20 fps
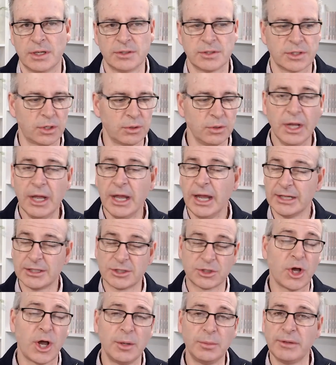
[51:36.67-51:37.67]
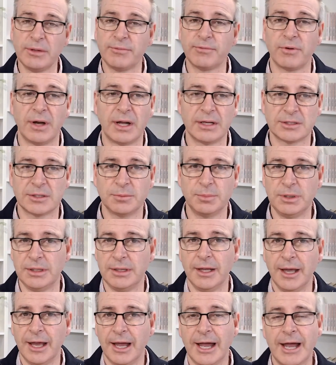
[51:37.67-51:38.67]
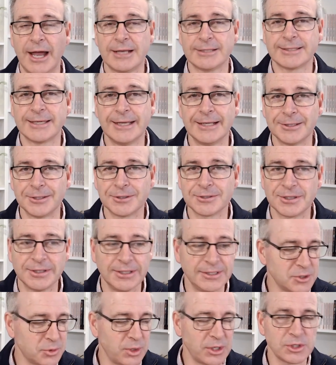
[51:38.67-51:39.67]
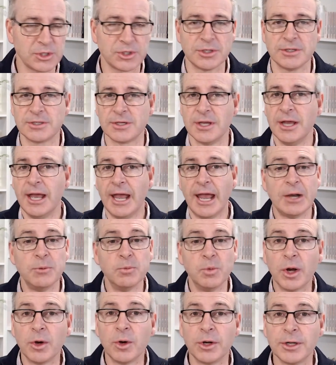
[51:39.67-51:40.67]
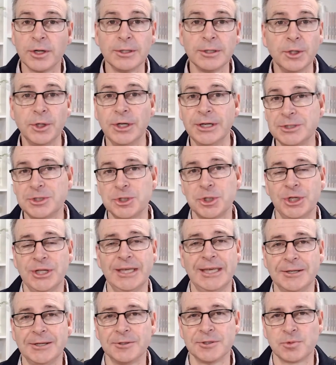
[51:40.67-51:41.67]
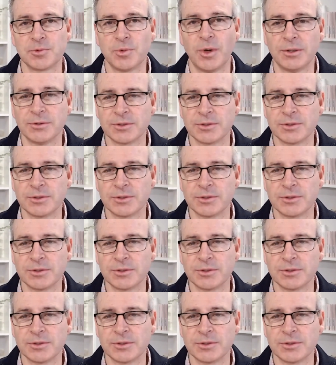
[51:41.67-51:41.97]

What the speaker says: So it's timely for us to be asking lots of these questions, and we're on a learning journey here as well.